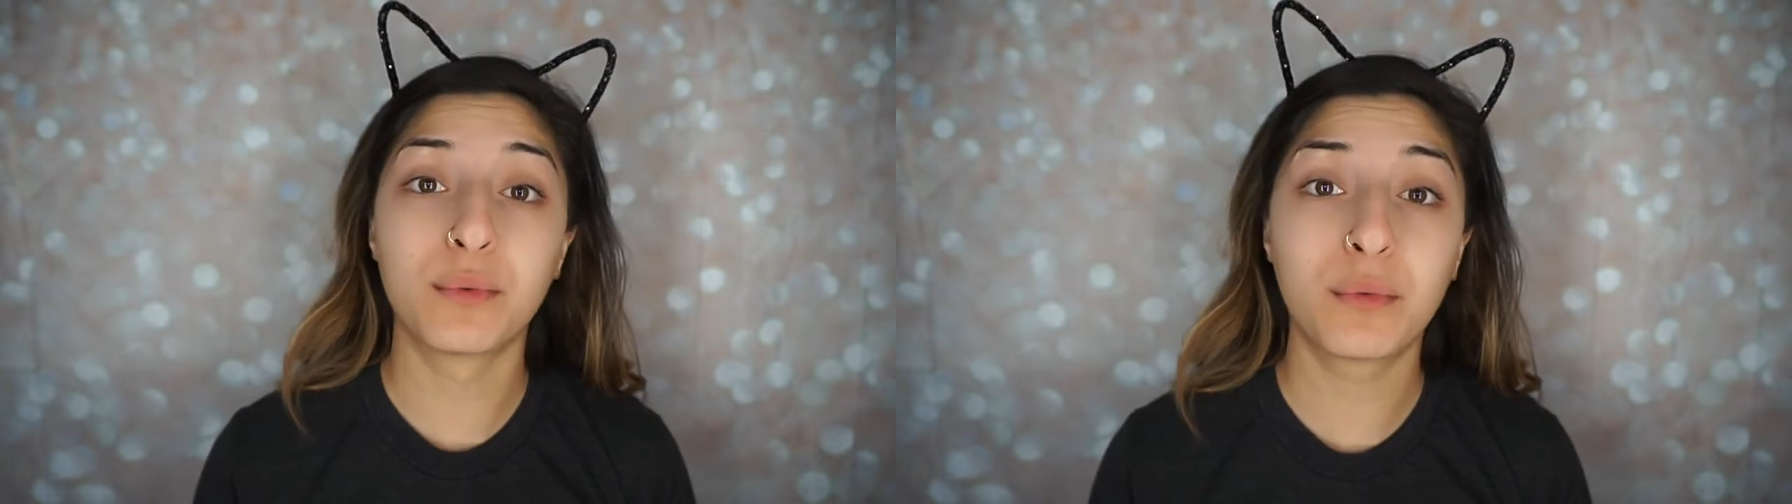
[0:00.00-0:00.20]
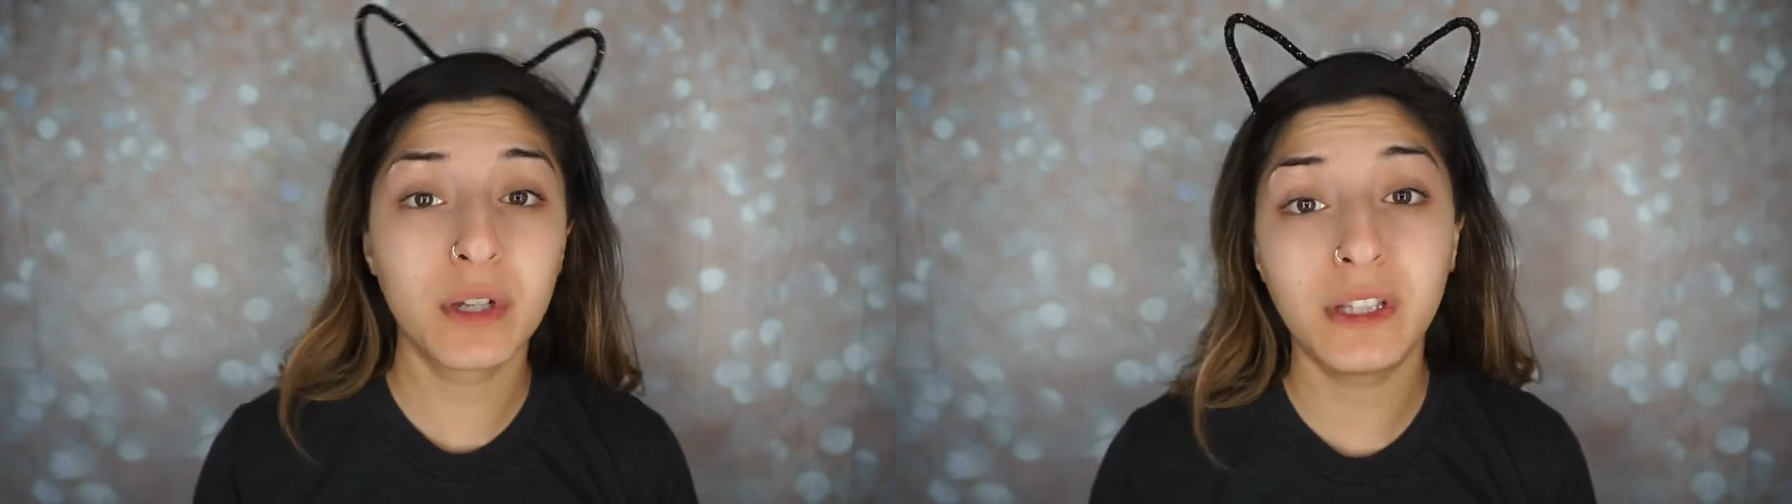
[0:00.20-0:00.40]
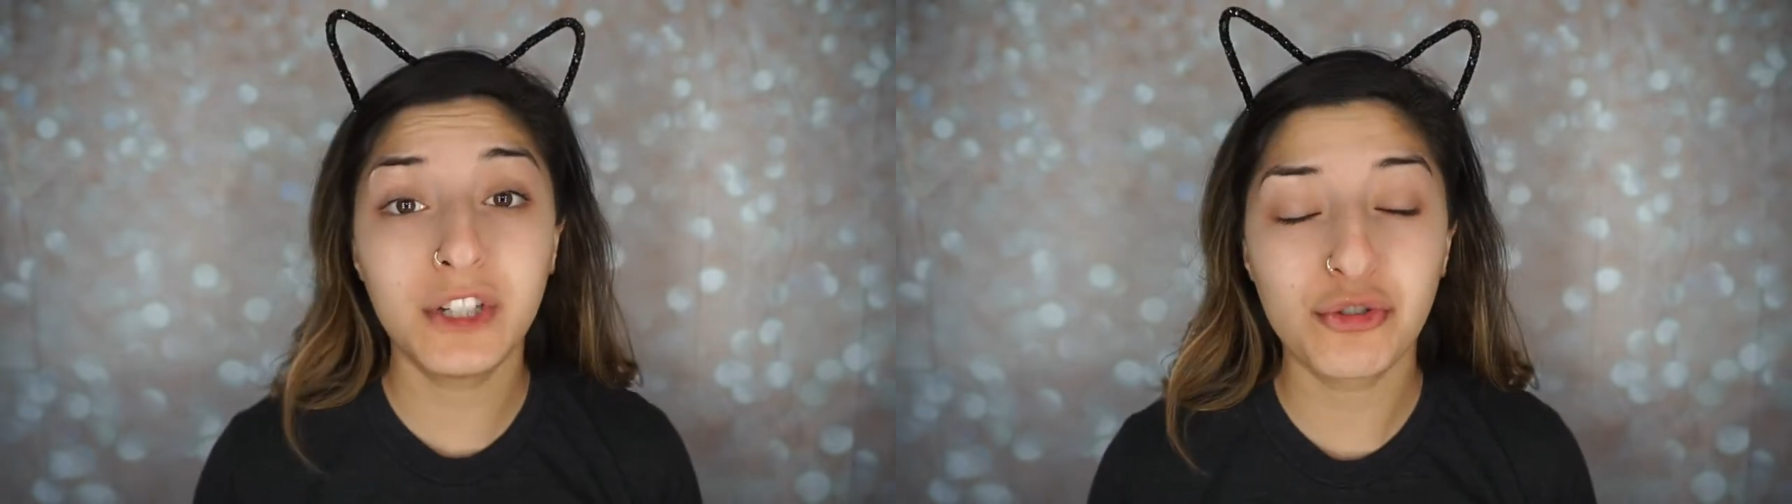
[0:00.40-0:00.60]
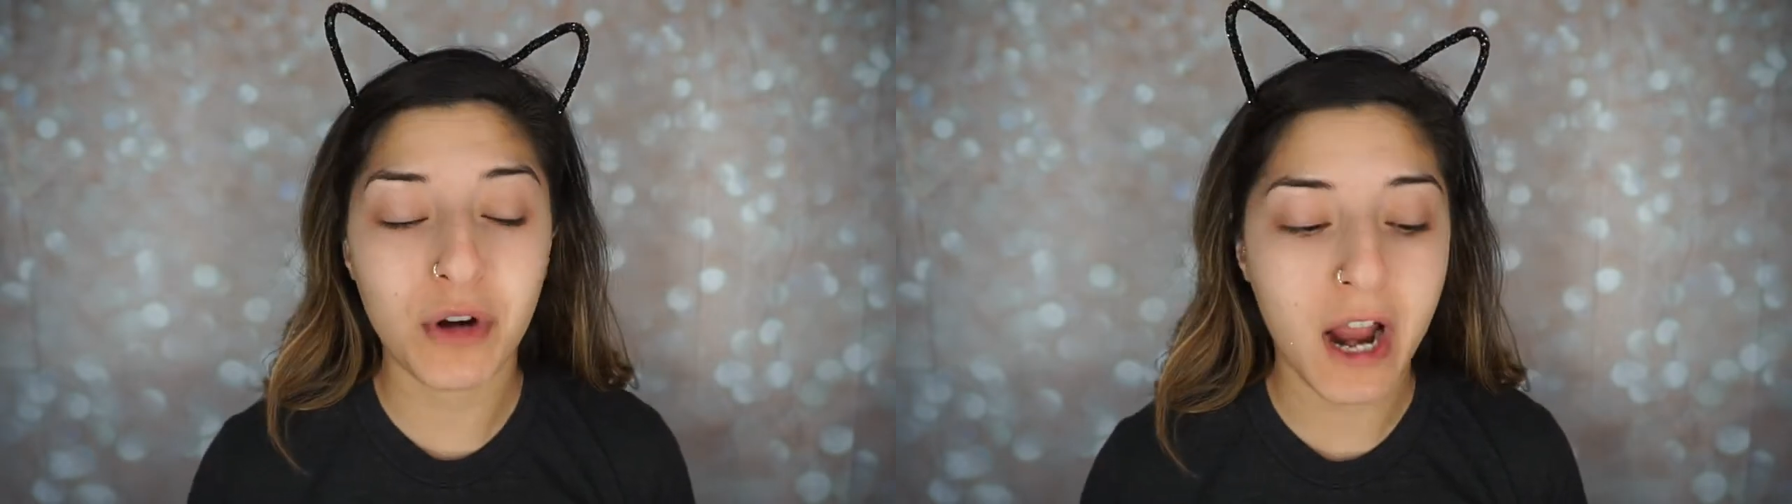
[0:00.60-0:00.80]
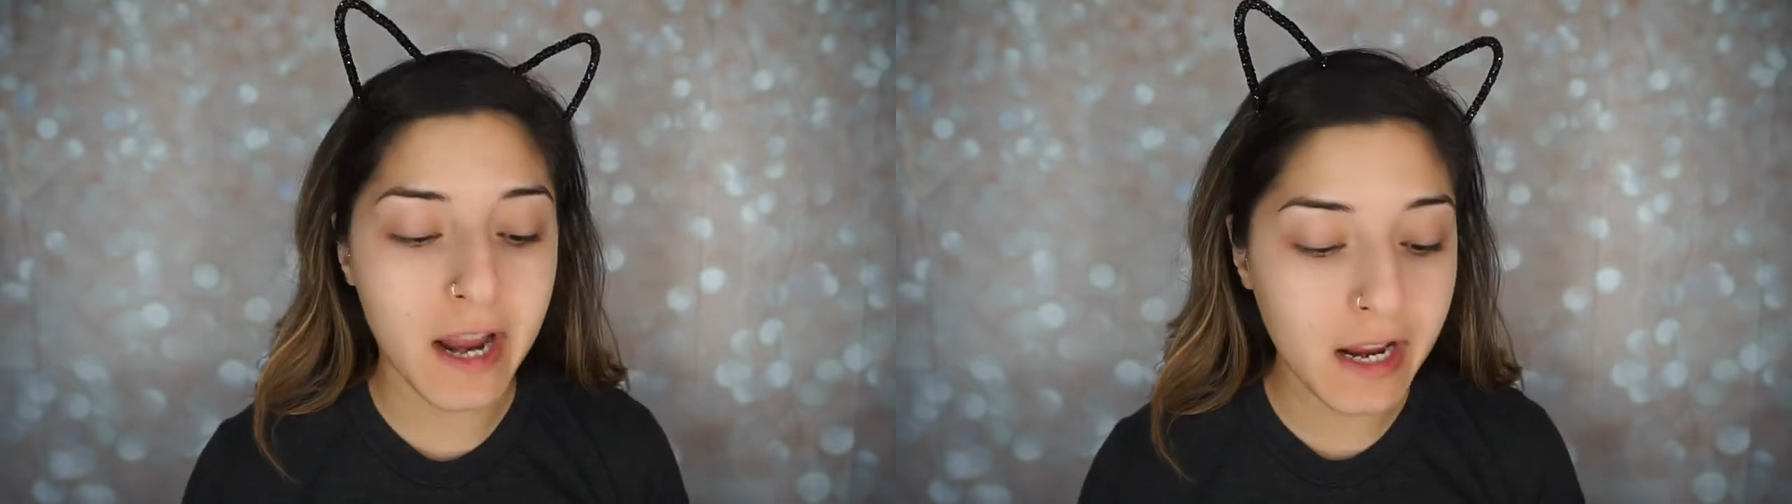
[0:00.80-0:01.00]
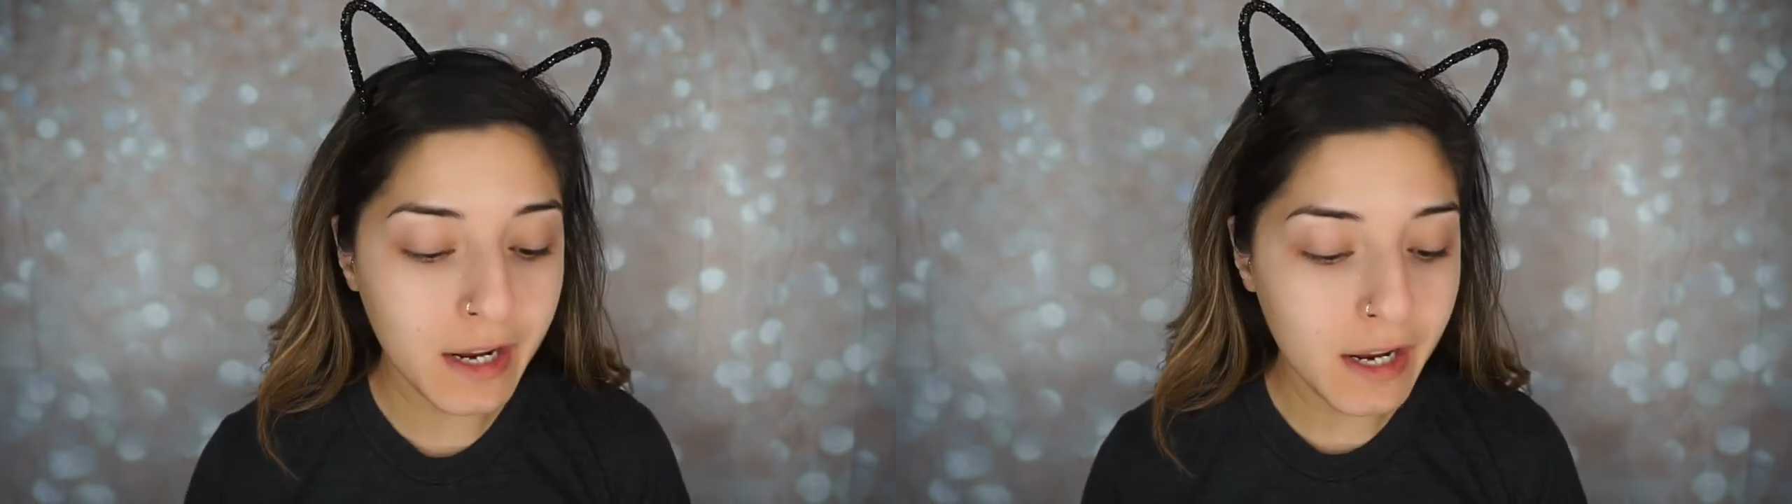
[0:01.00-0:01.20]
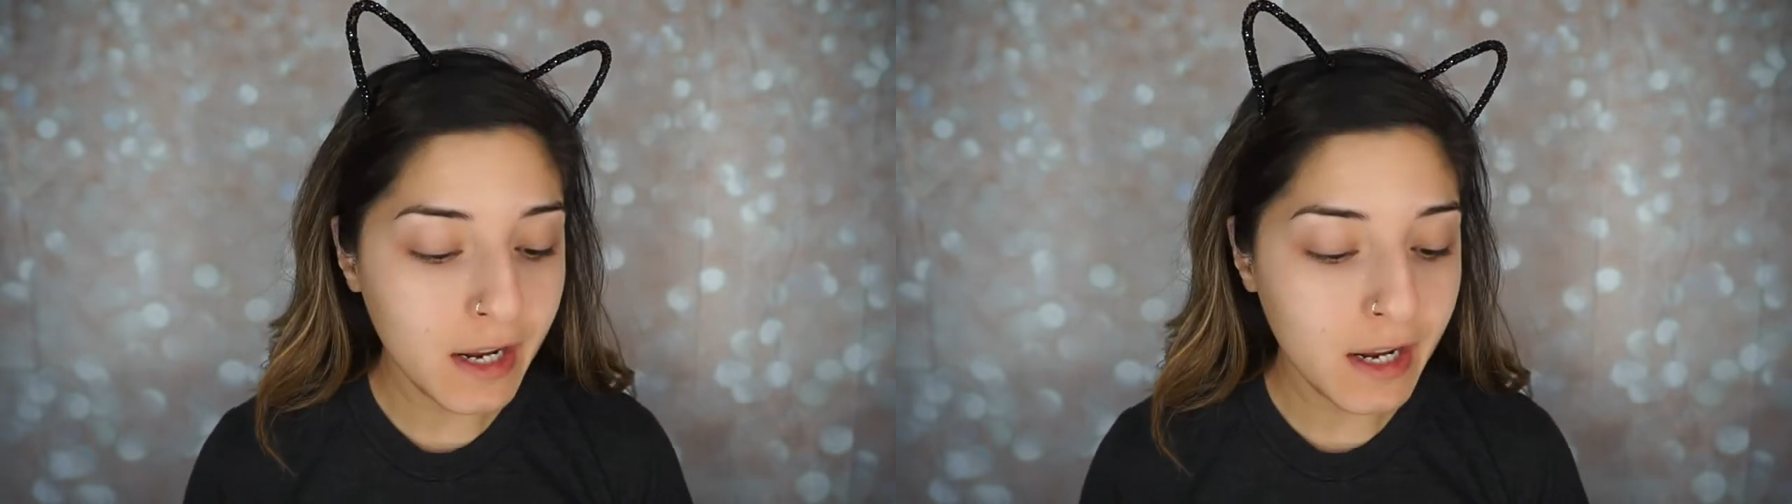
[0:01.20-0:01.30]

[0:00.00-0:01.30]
really dry.